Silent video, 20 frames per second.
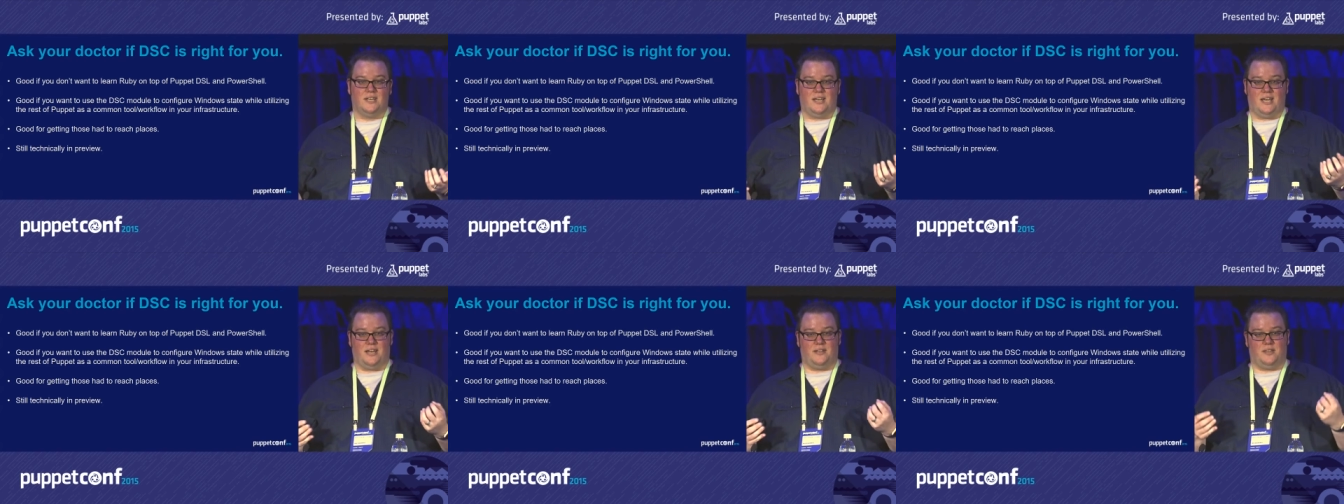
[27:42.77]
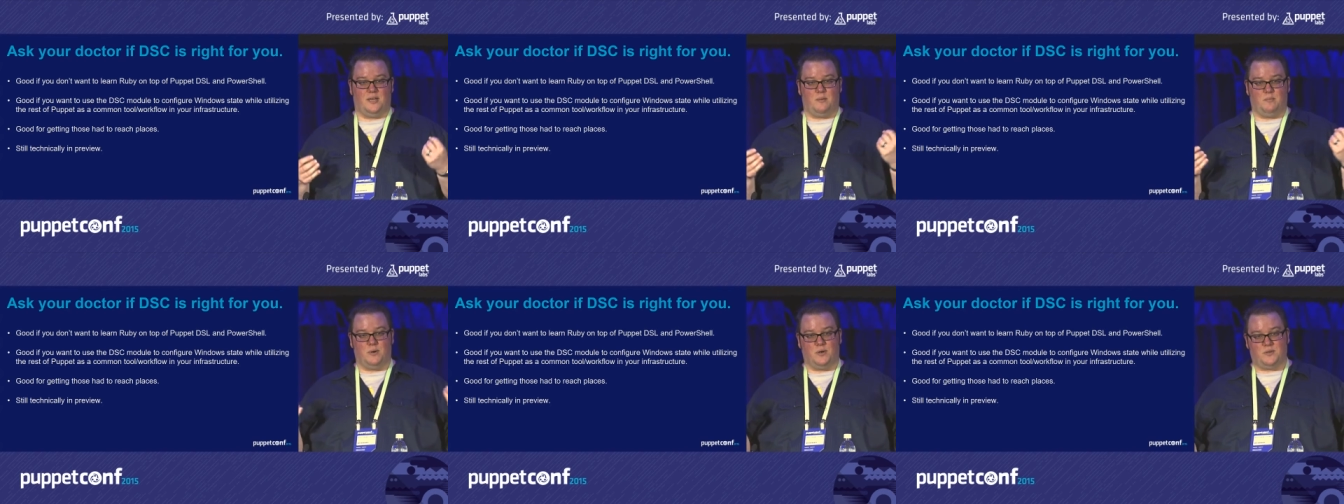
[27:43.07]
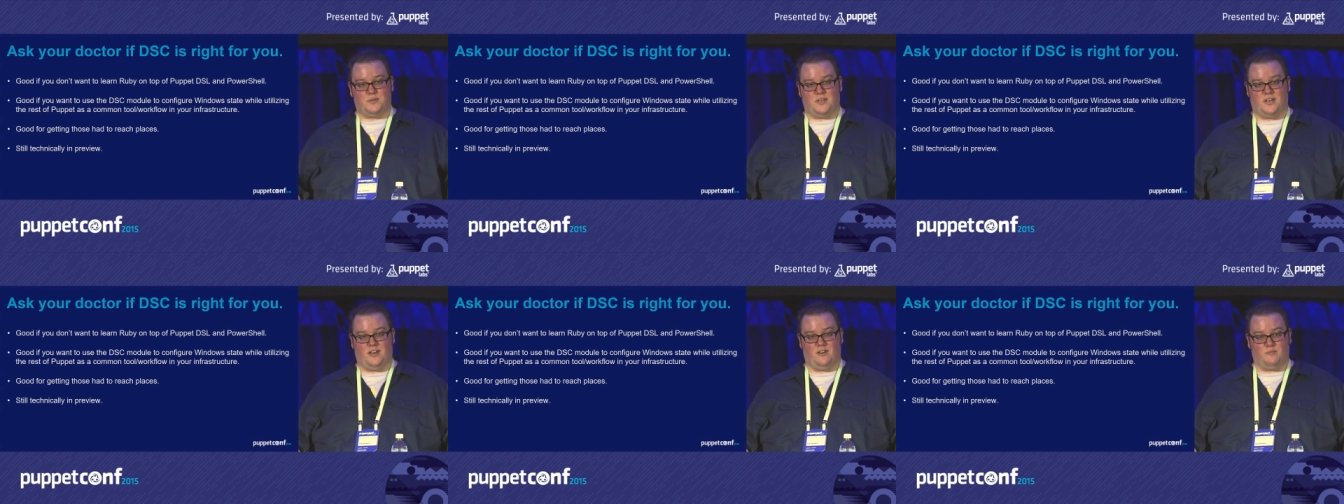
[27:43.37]
and they
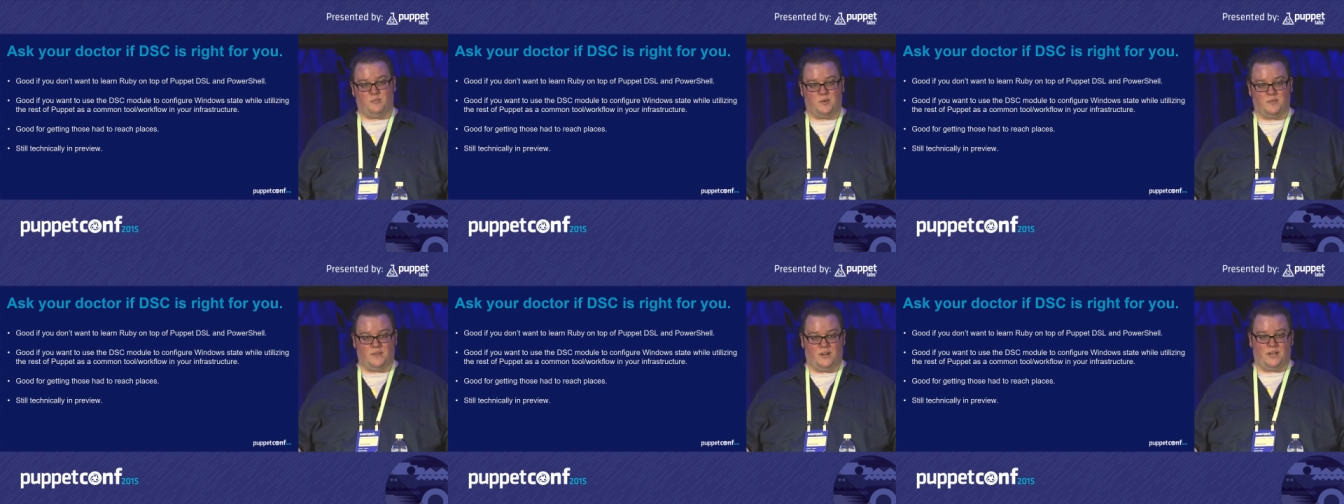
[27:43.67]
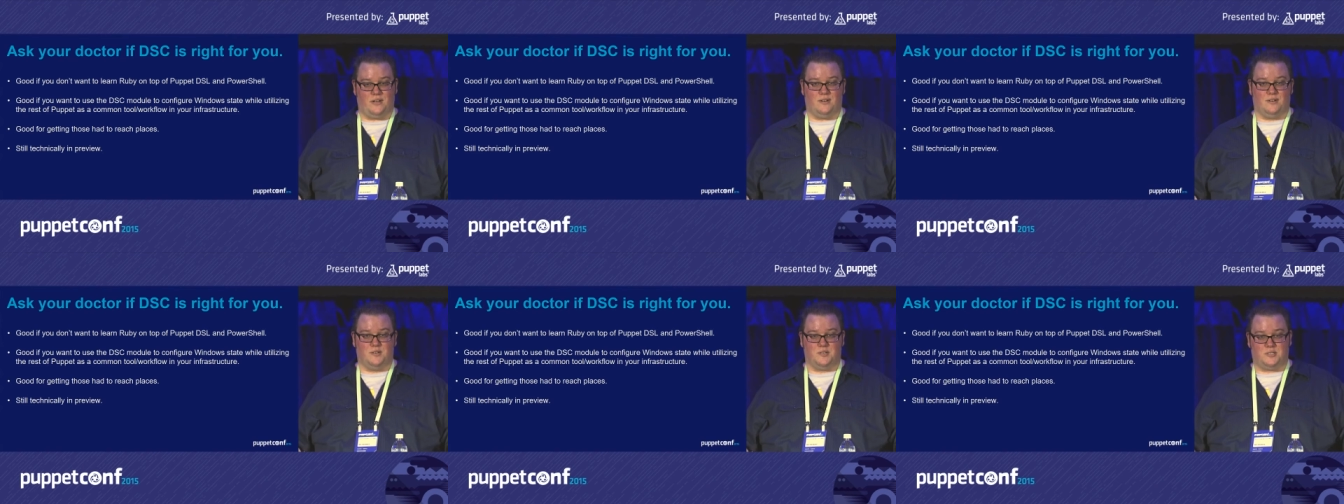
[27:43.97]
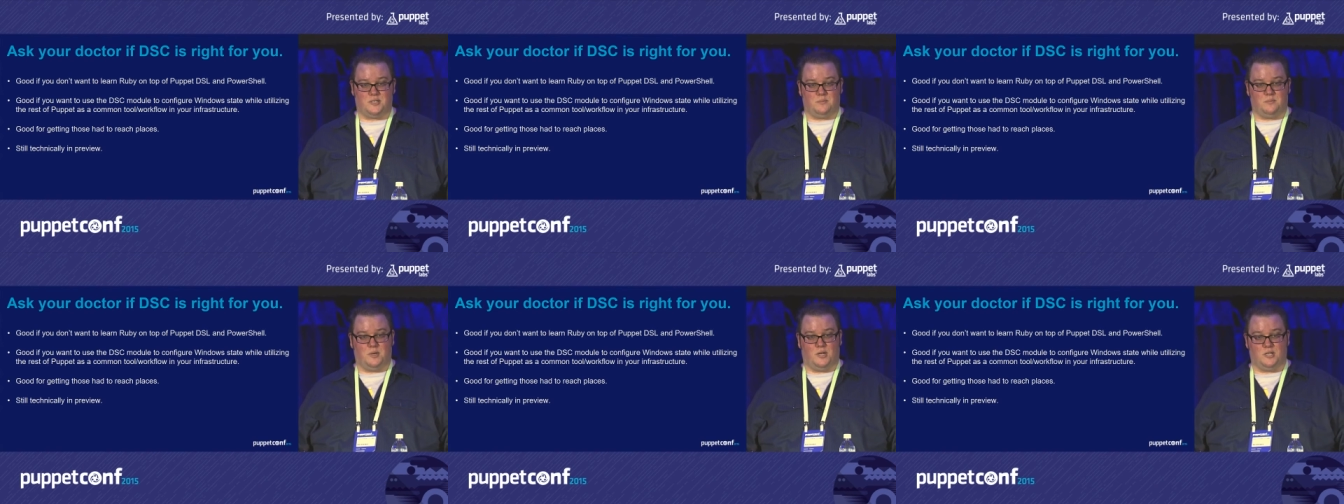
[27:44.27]
both have
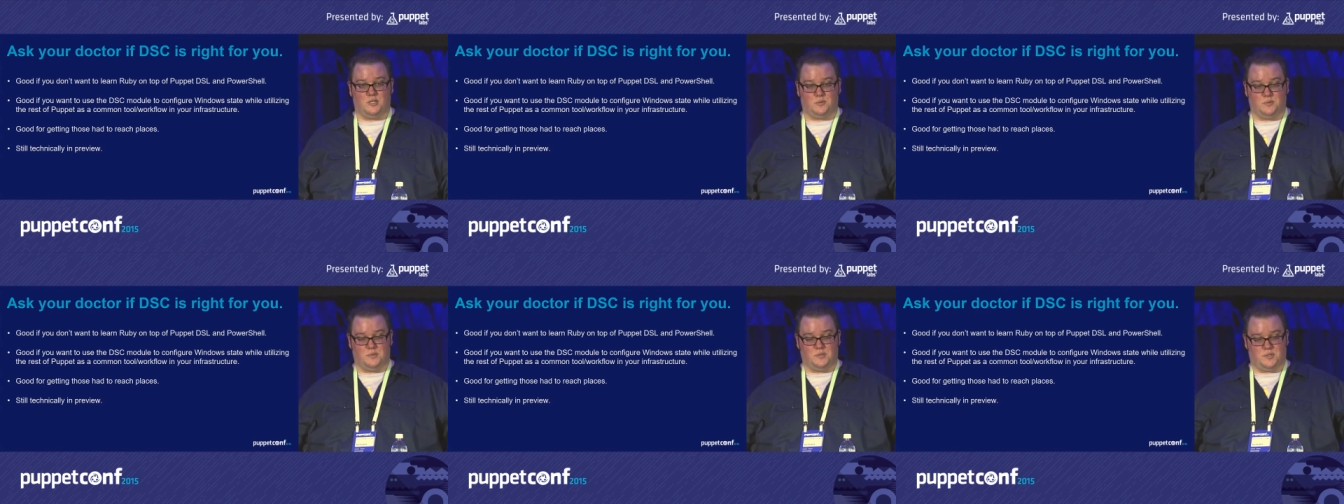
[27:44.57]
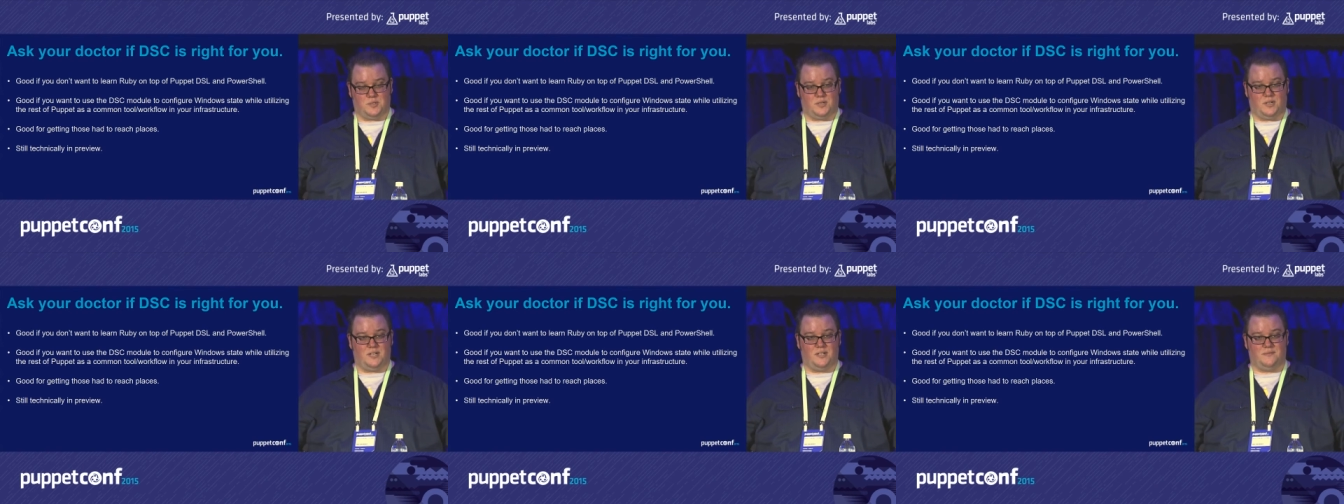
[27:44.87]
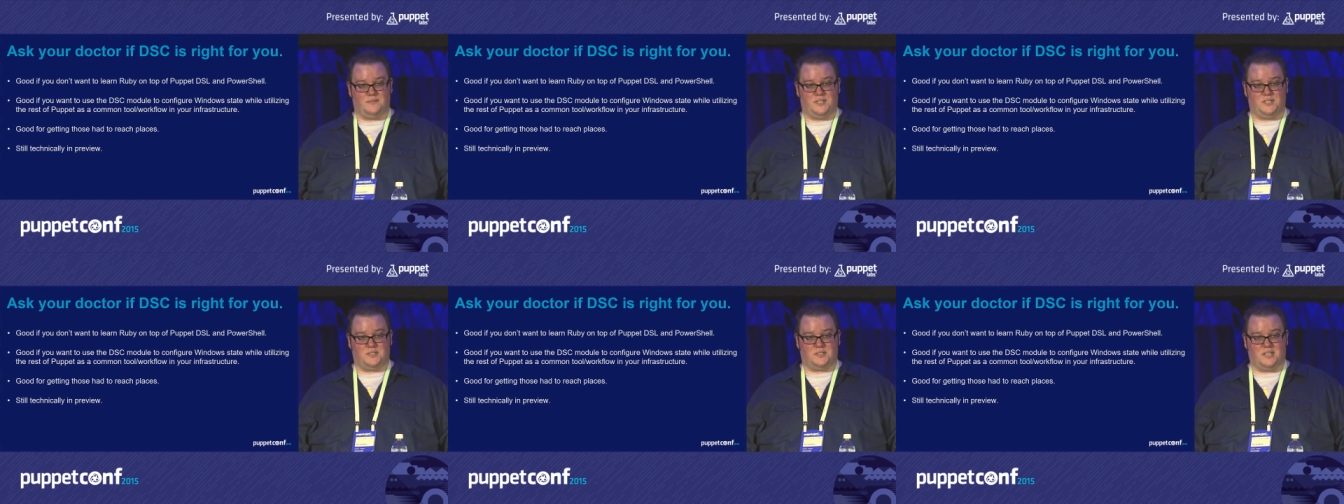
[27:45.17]
providers and modules and all
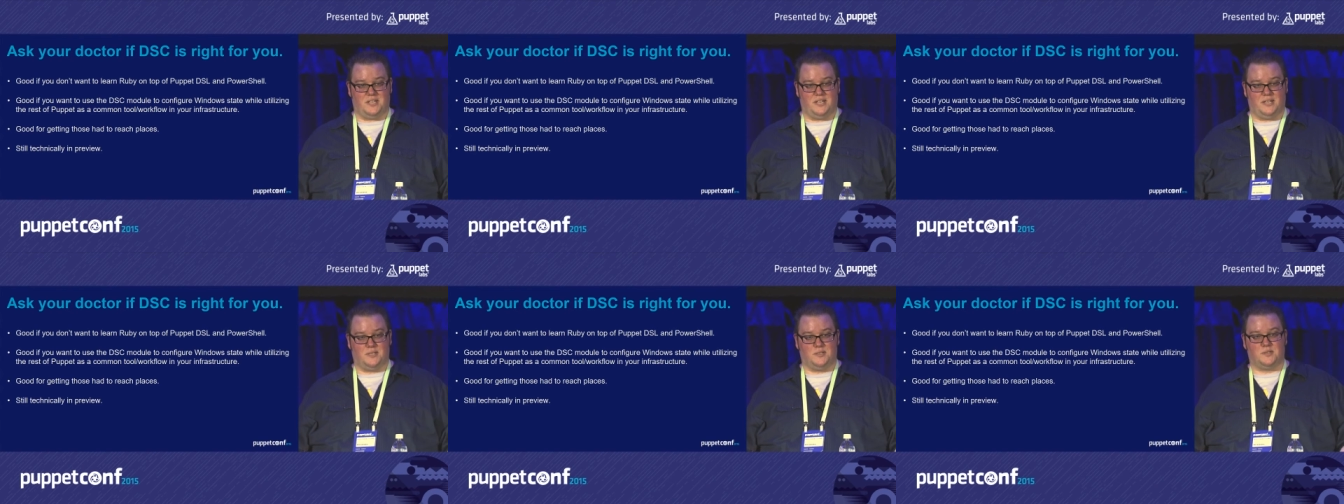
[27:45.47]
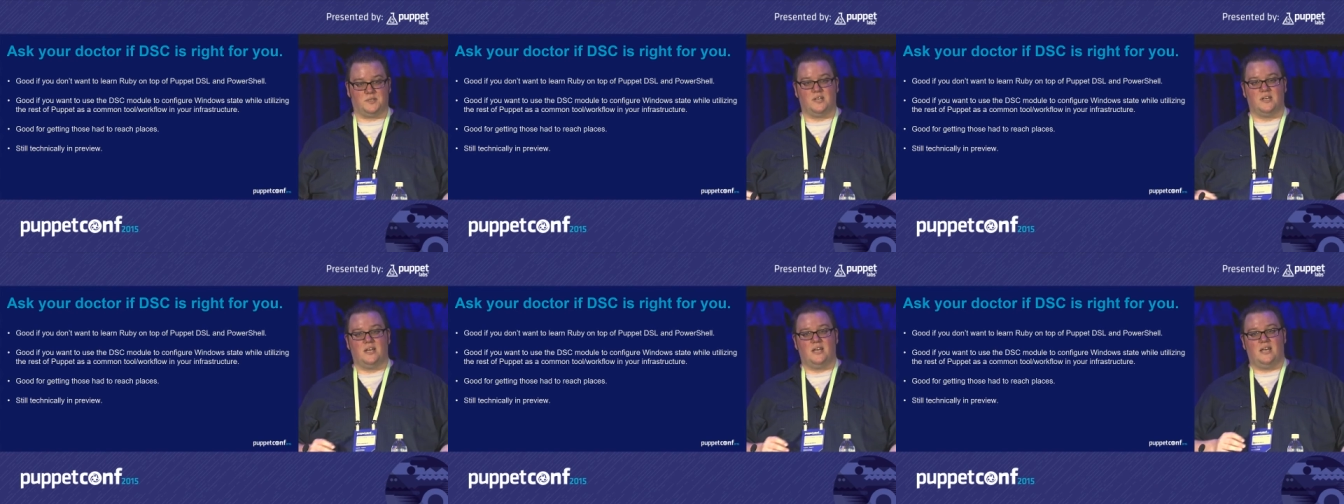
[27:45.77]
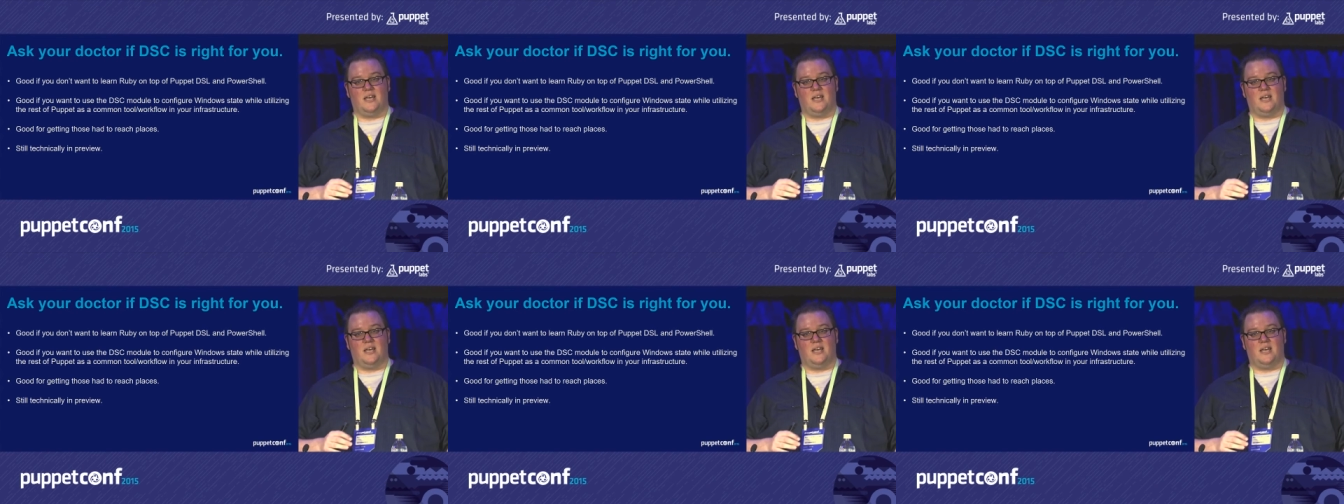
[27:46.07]
of these things,